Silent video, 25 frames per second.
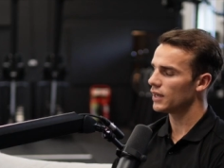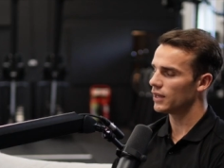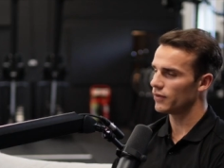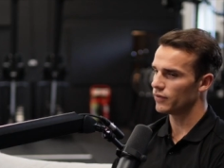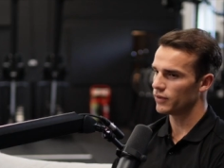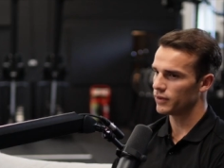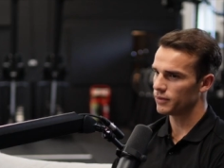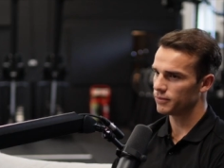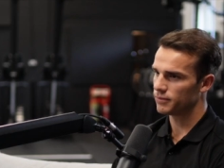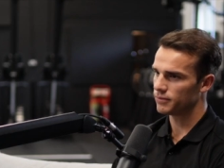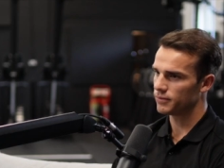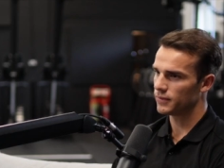Love
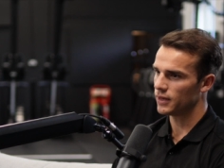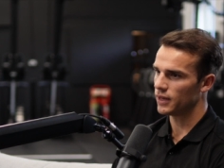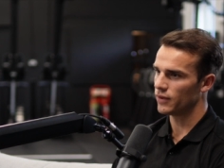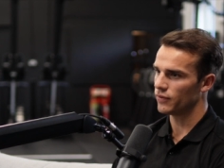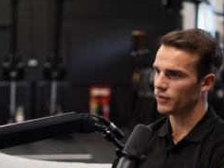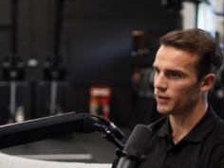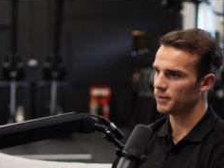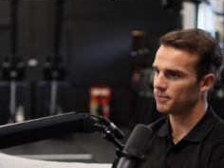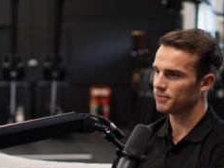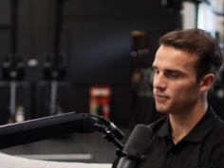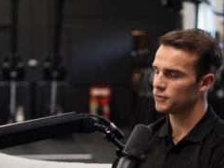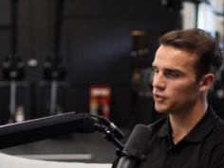it, love
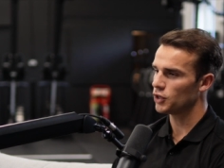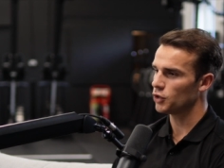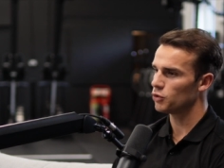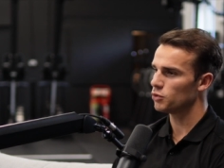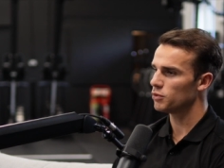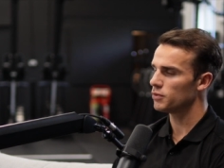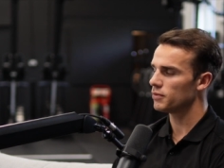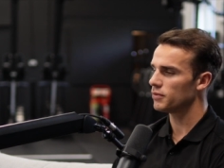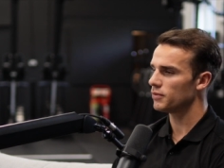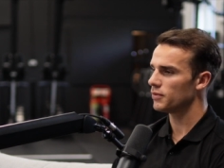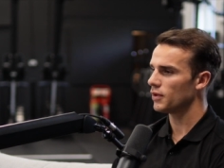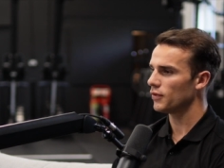it. So
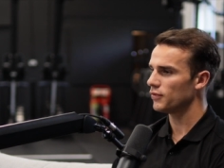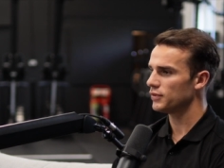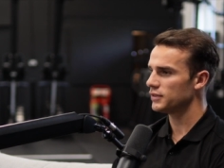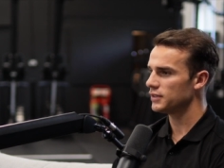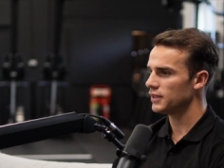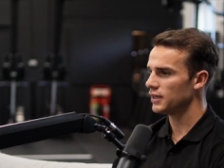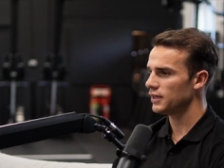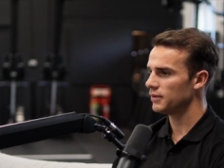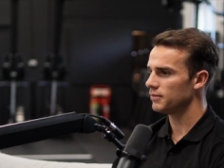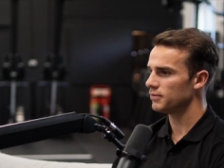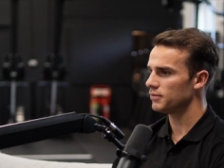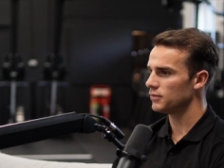
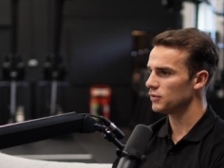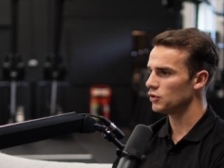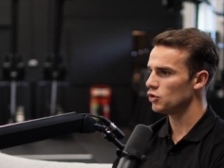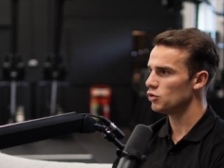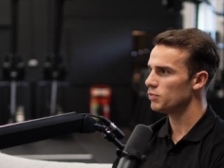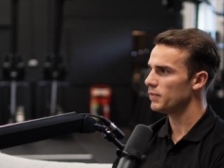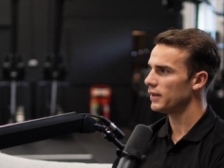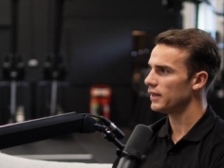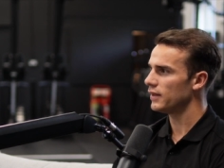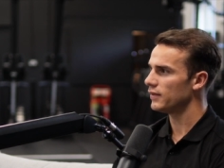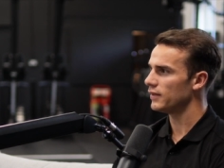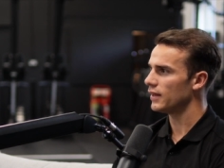obviously
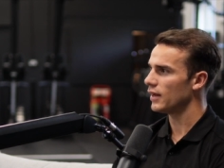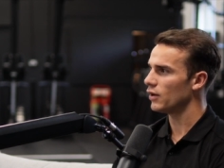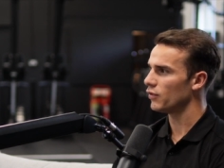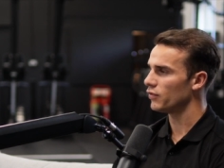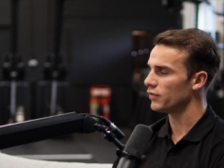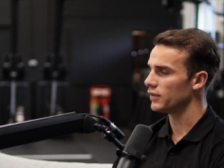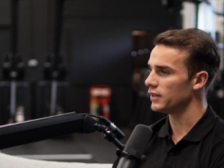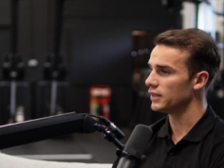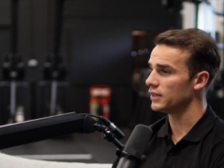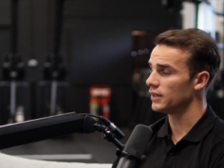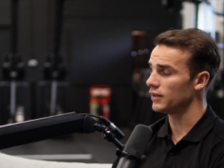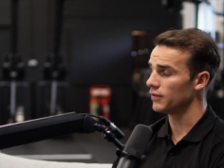you've been in the
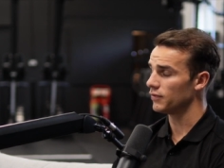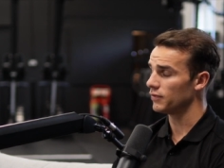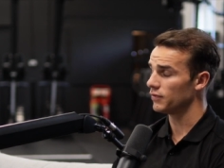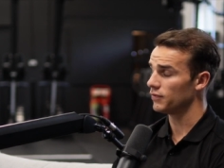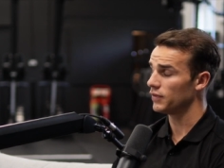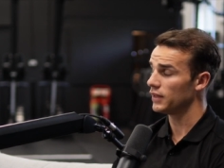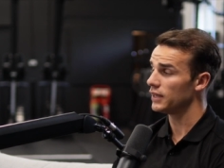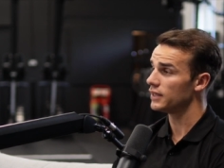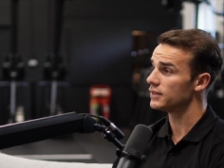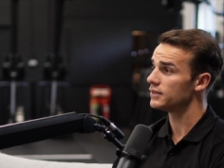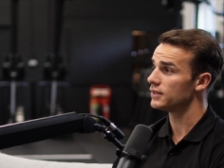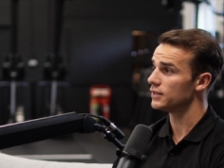health and
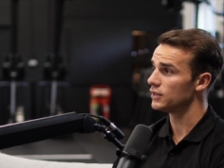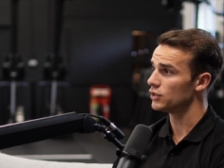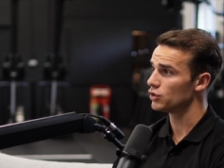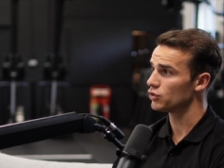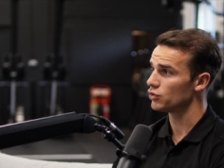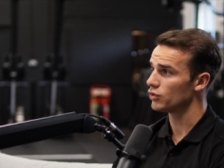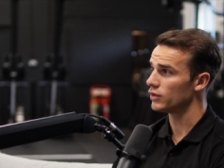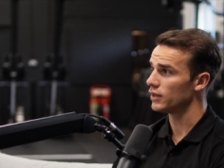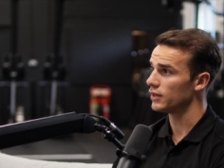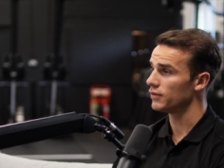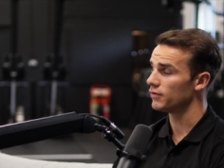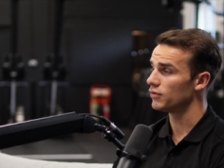fitness
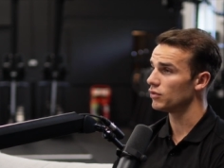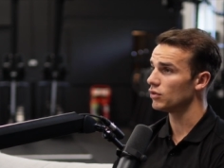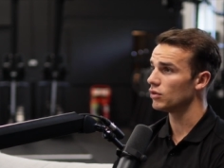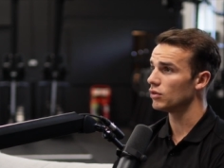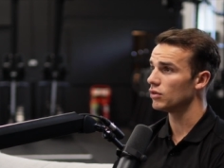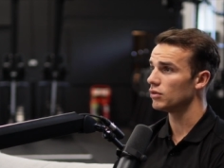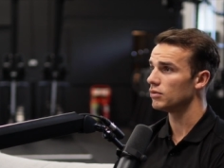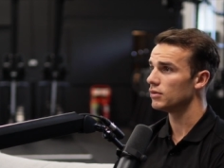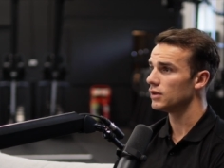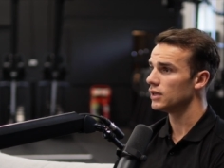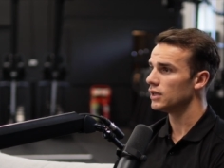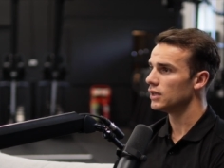industry
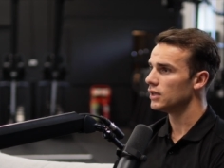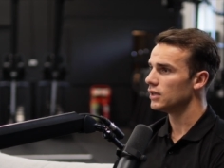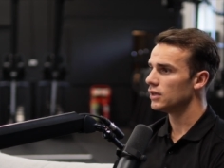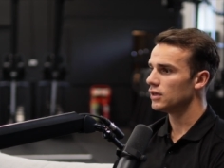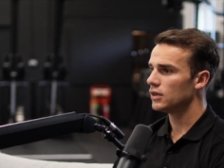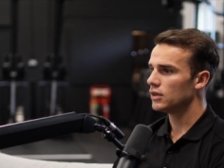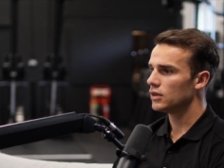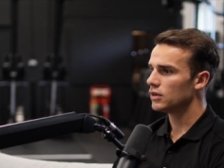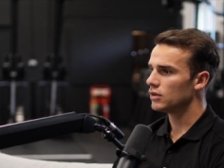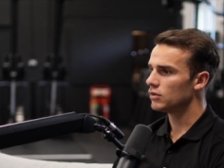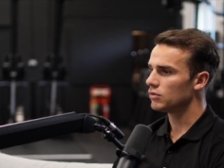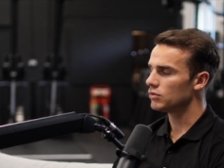for,
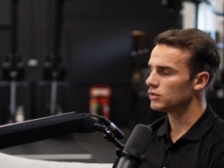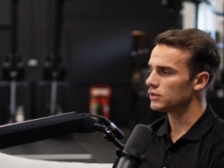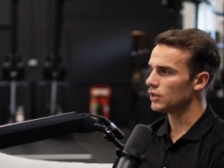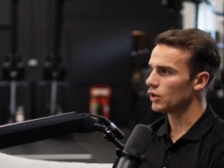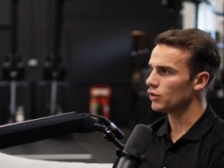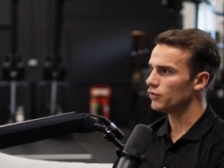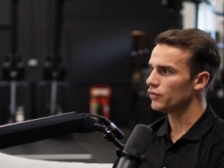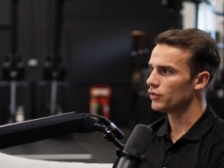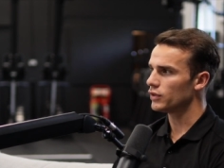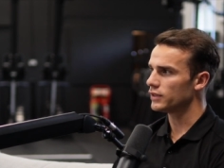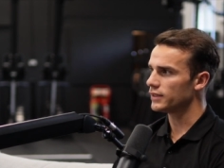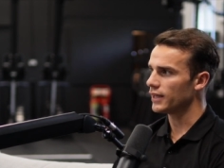was it
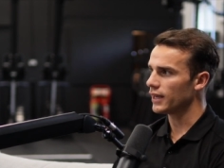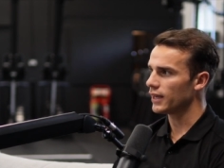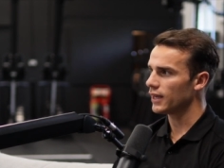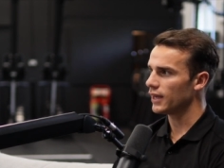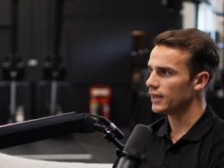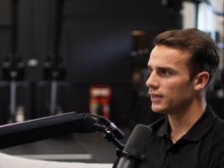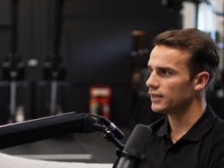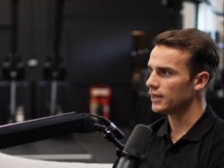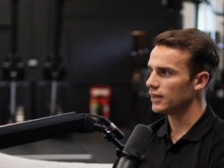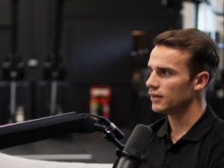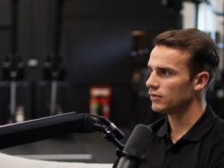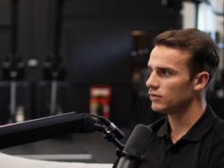over a
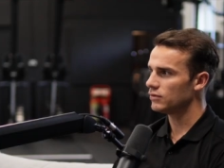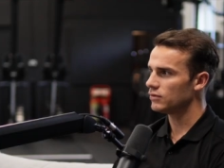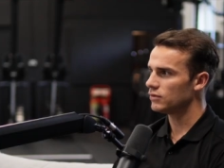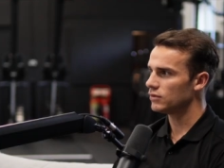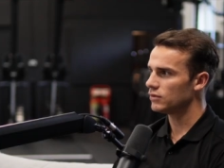decade now?